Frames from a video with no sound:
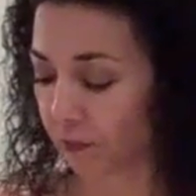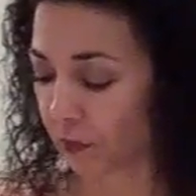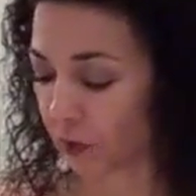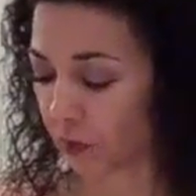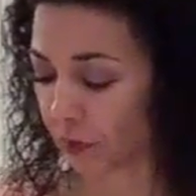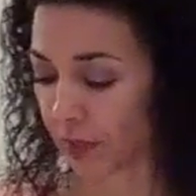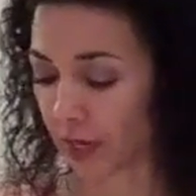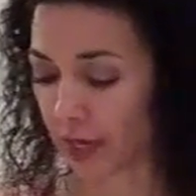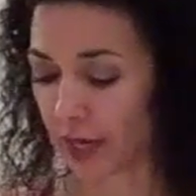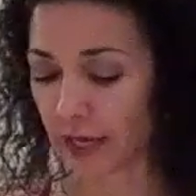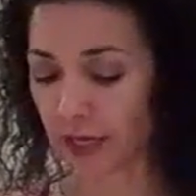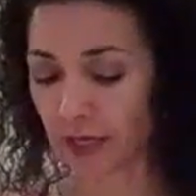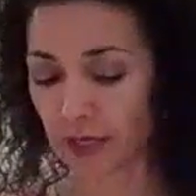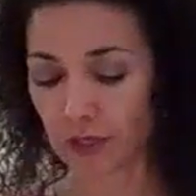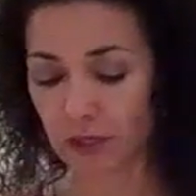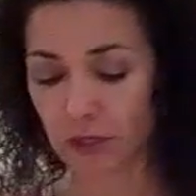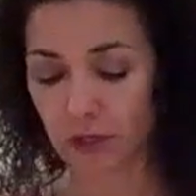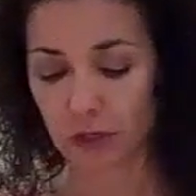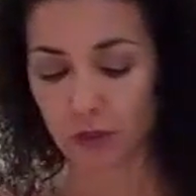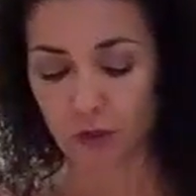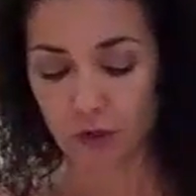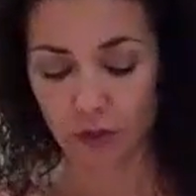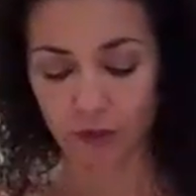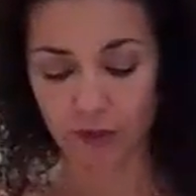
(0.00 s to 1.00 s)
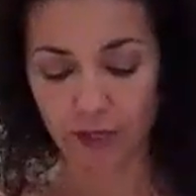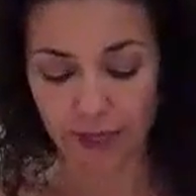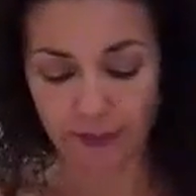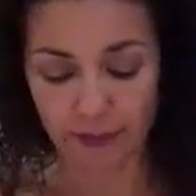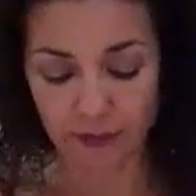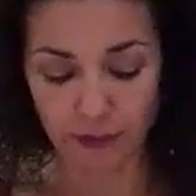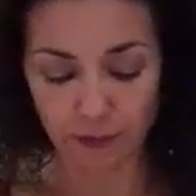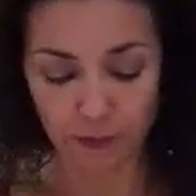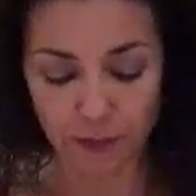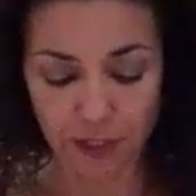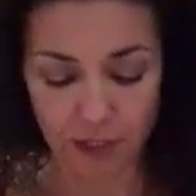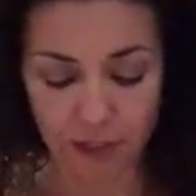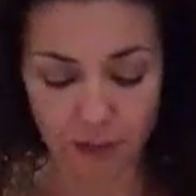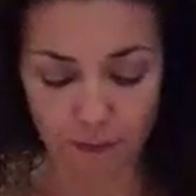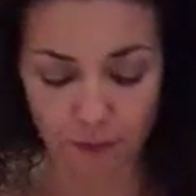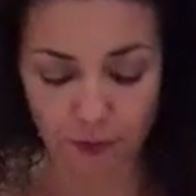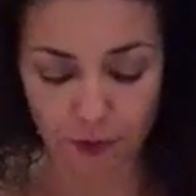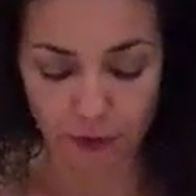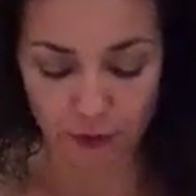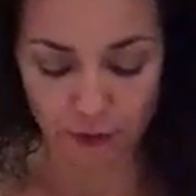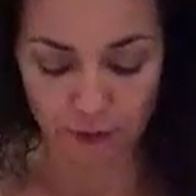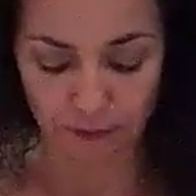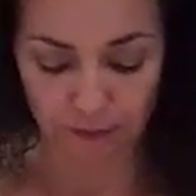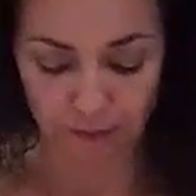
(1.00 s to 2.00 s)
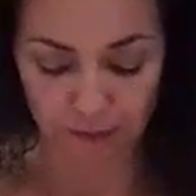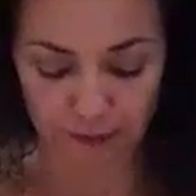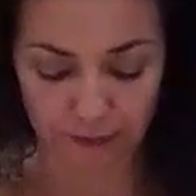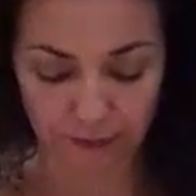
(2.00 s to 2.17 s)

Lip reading: Okay, so that's the peanut butter.